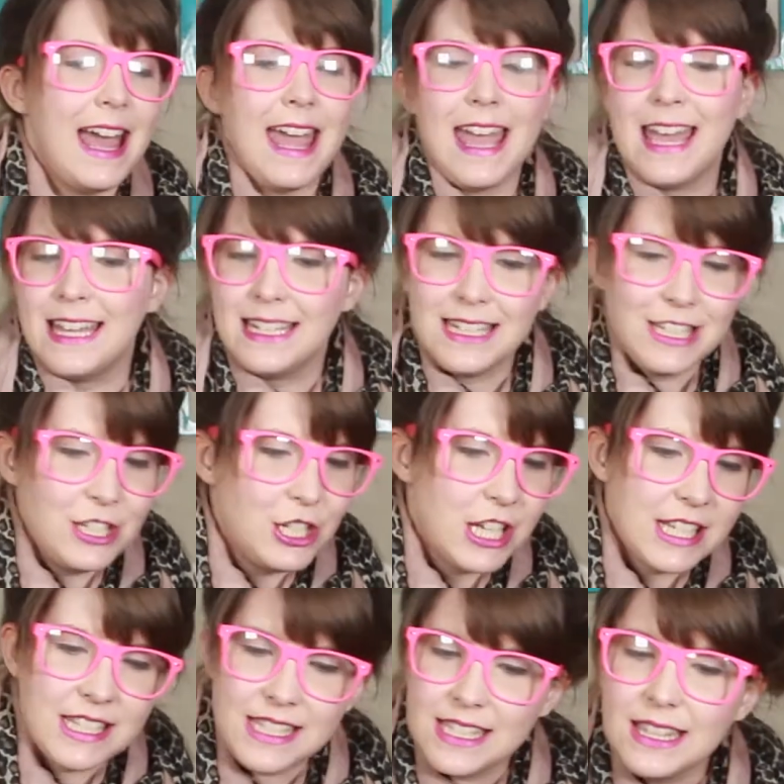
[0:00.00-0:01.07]
and
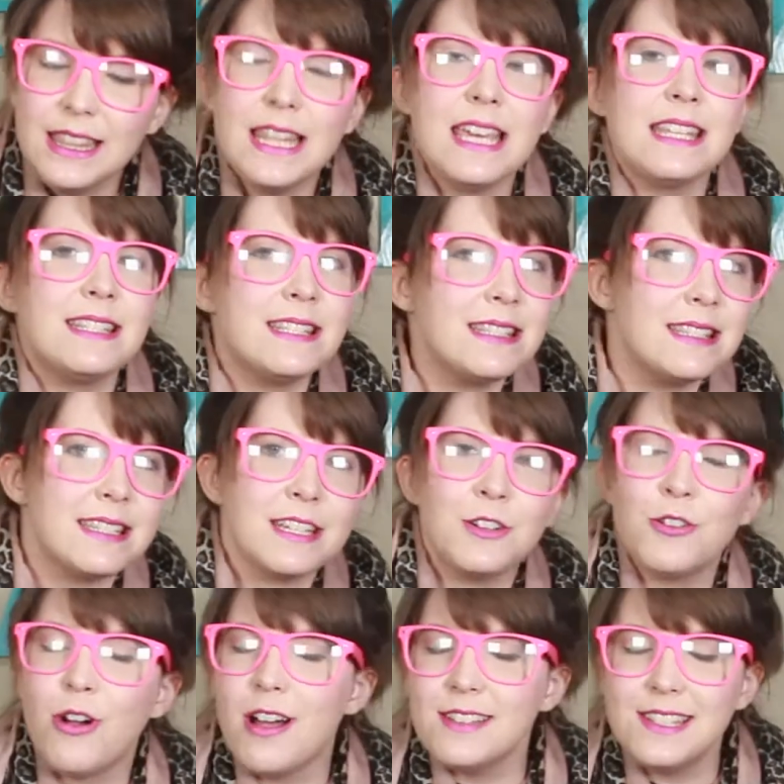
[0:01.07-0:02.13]
just lists and
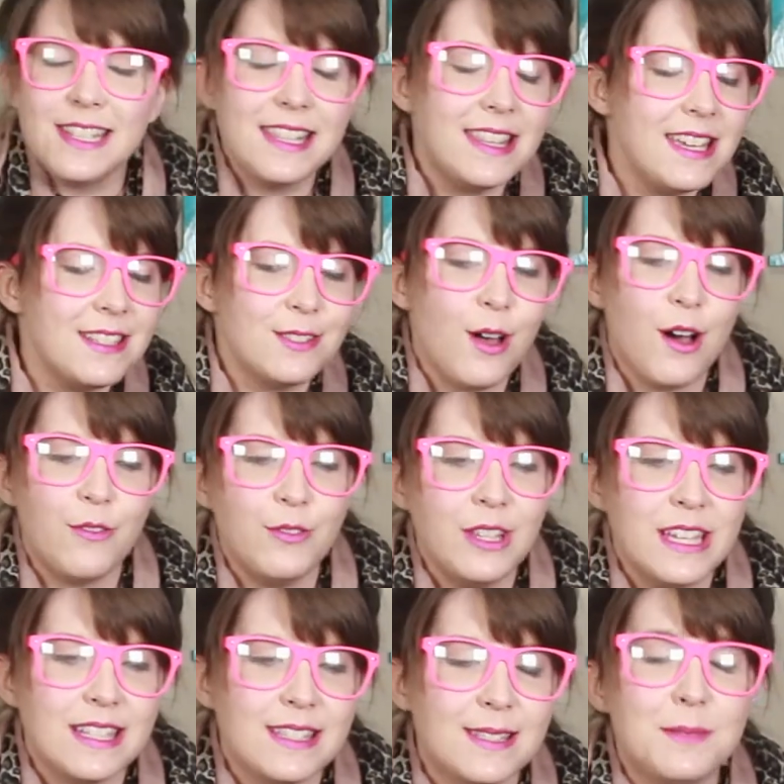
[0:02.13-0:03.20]
crossing things off
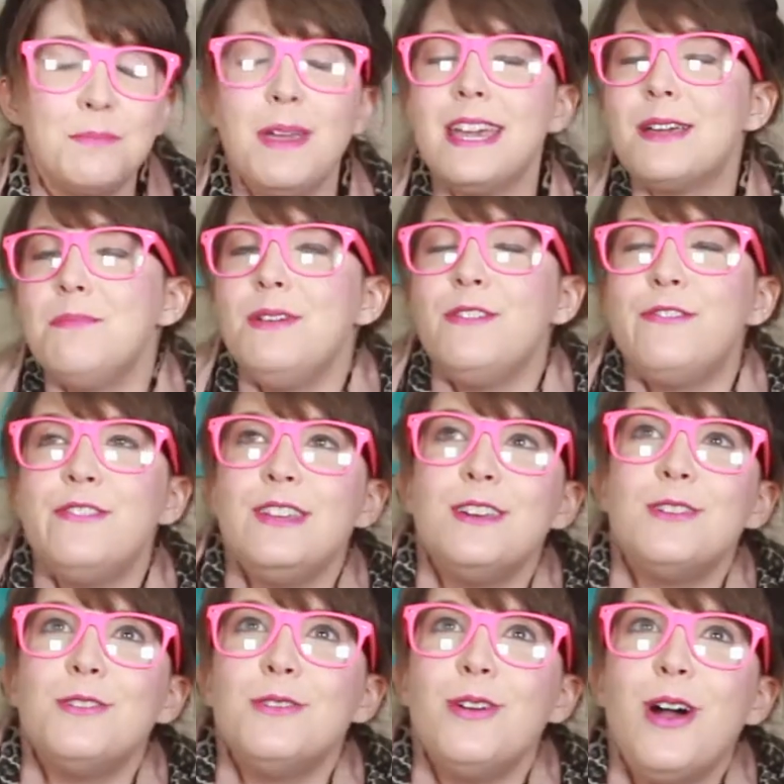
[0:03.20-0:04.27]
lists make me
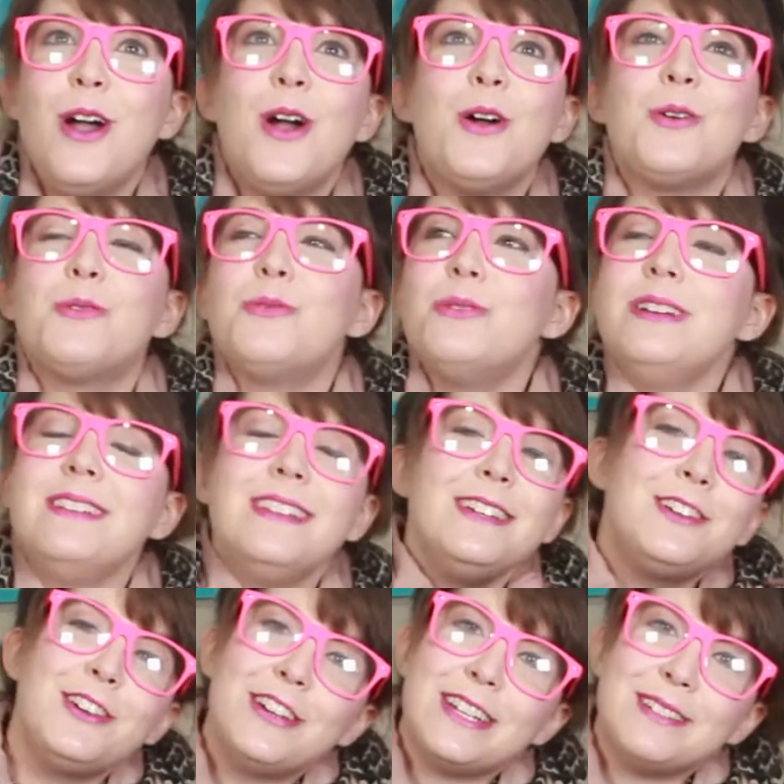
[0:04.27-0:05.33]
feel really
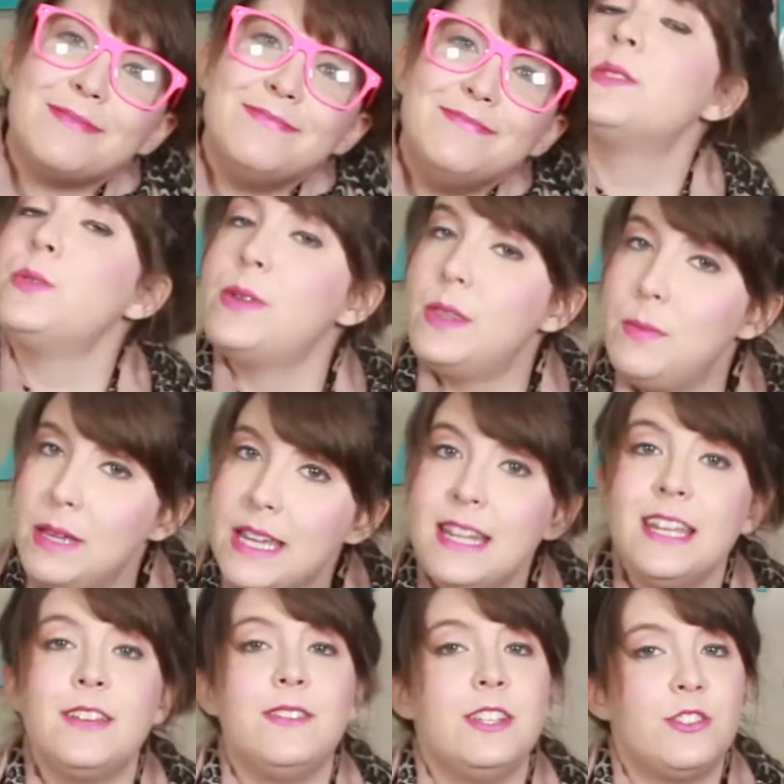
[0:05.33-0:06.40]
good. So at the
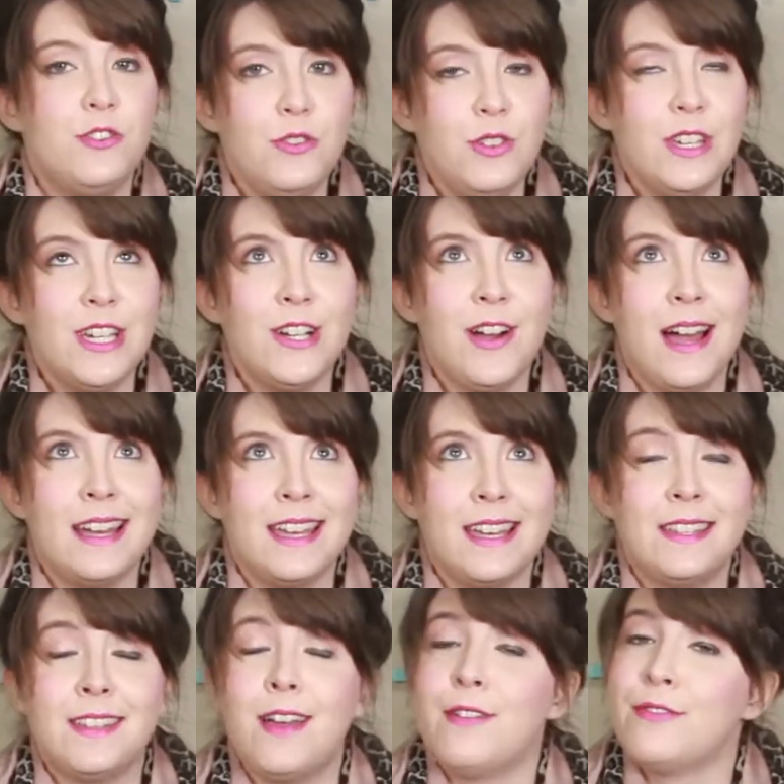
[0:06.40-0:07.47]
beginning of each new year, I
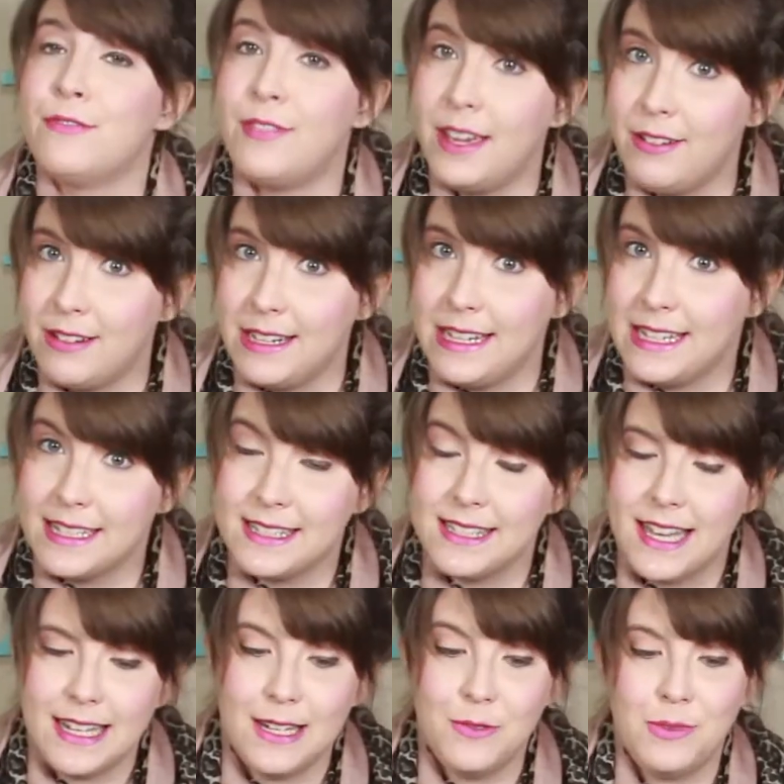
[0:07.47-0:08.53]
get very
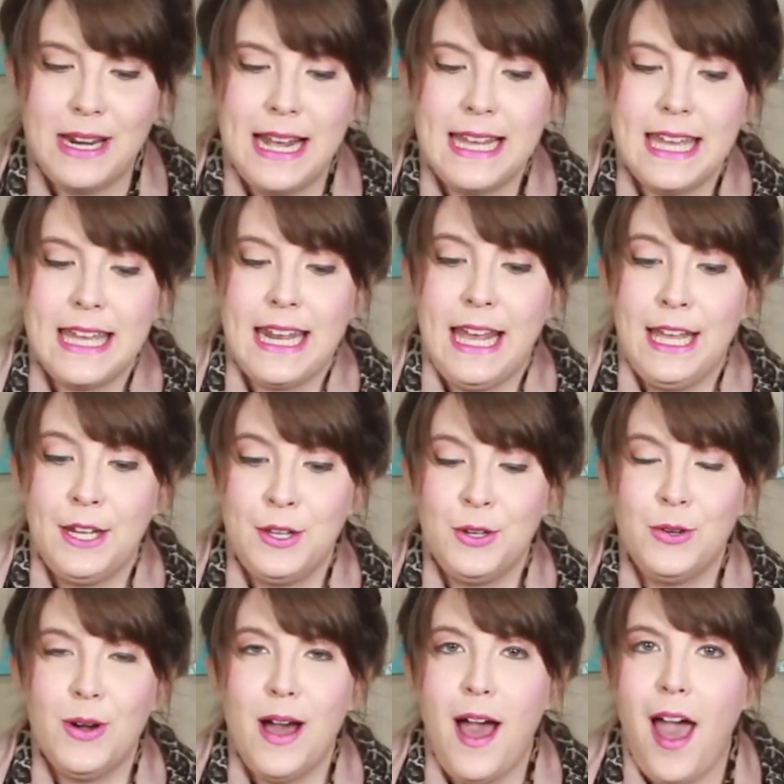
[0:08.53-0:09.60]
excited when I get a
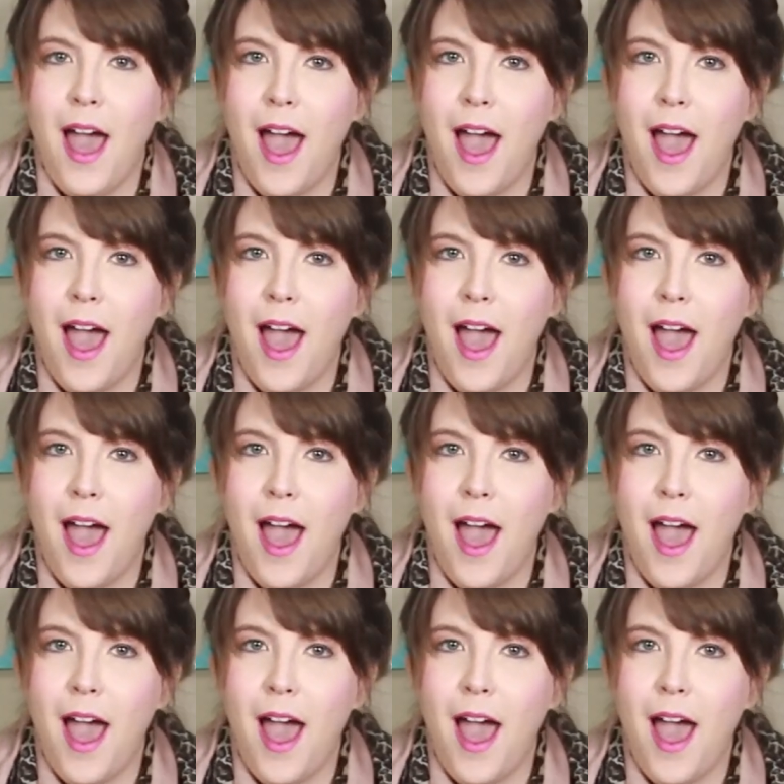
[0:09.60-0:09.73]
new